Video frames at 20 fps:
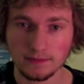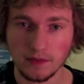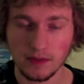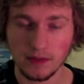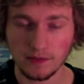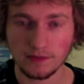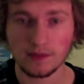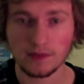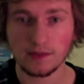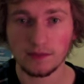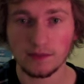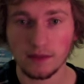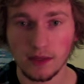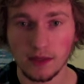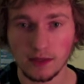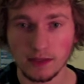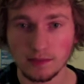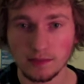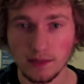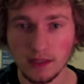If you're
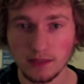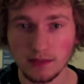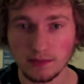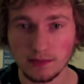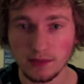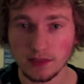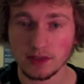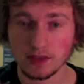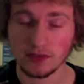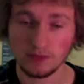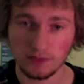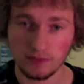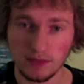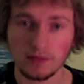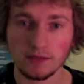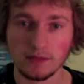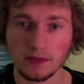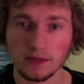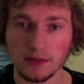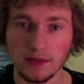against Space Marines, you
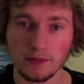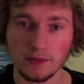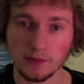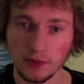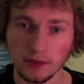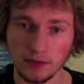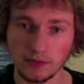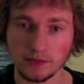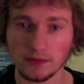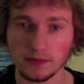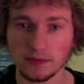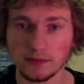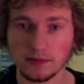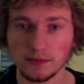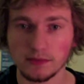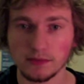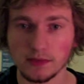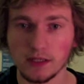reroll them 1s.